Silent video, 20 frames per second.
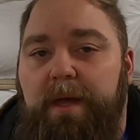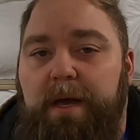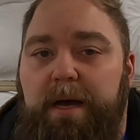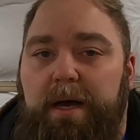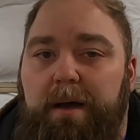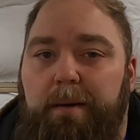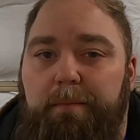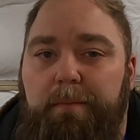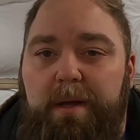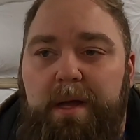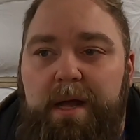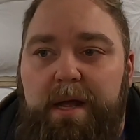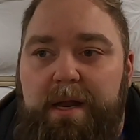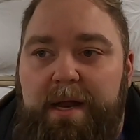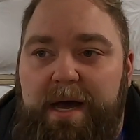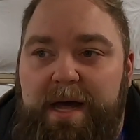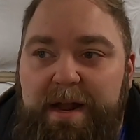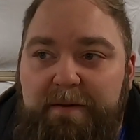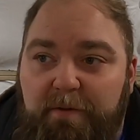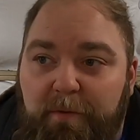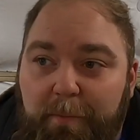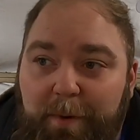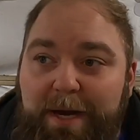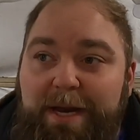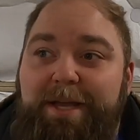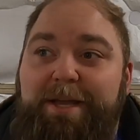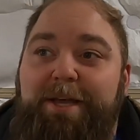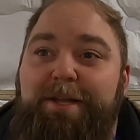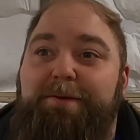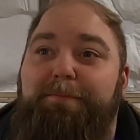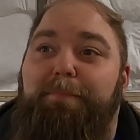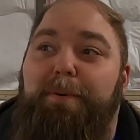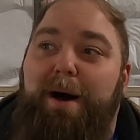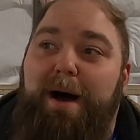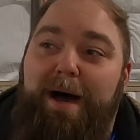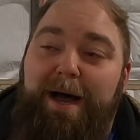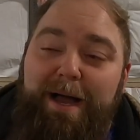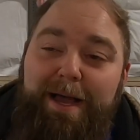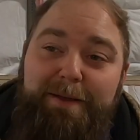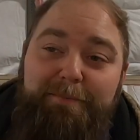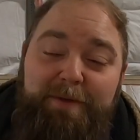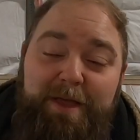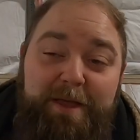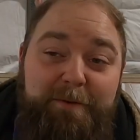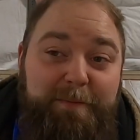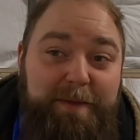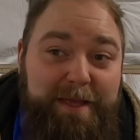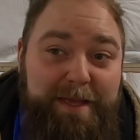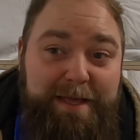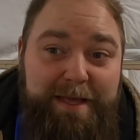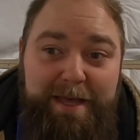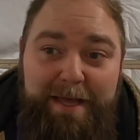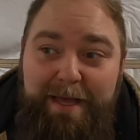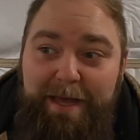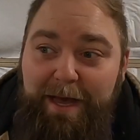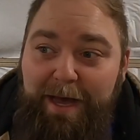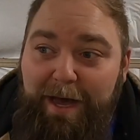Not everybody can buy maybe